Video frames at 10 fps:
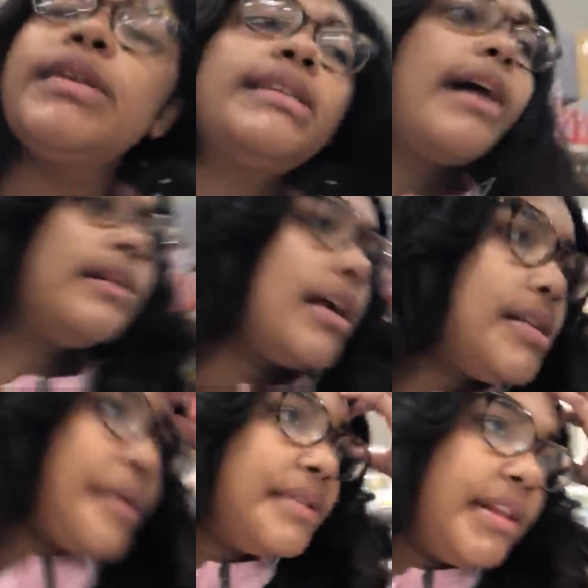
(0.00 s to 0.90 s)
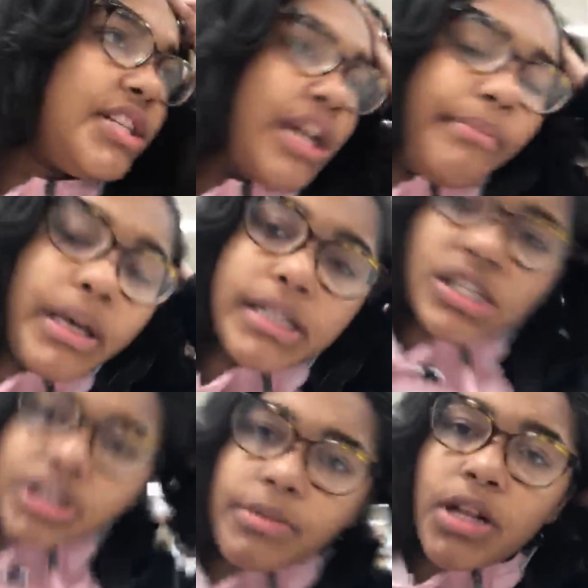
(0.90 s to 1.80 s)
We decided not to go to the gym because
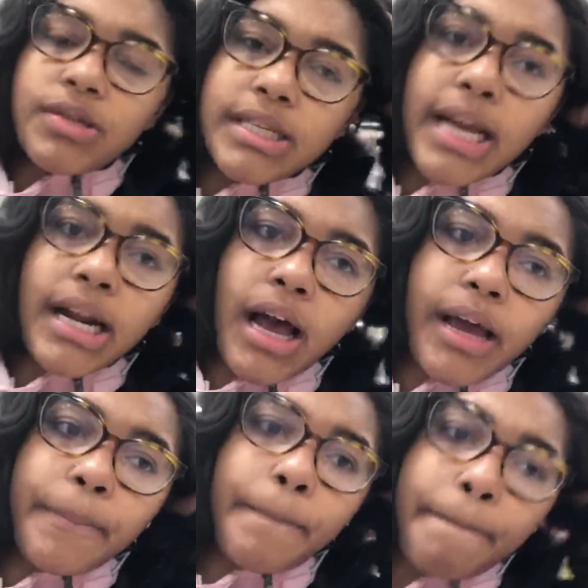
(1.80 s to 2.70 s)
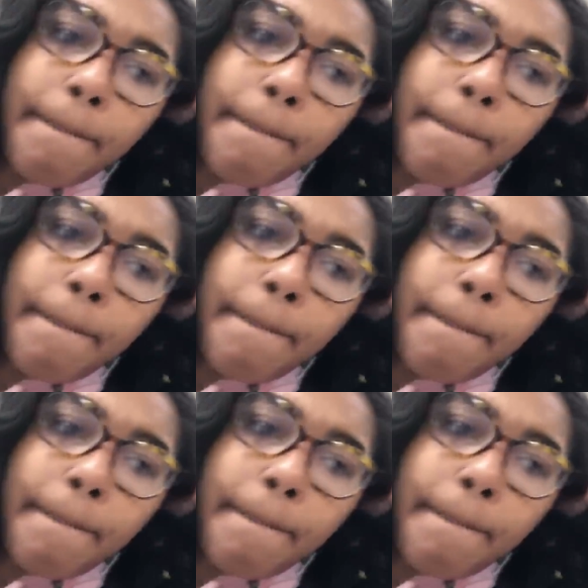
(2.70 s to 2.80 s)
the gym closes at 9.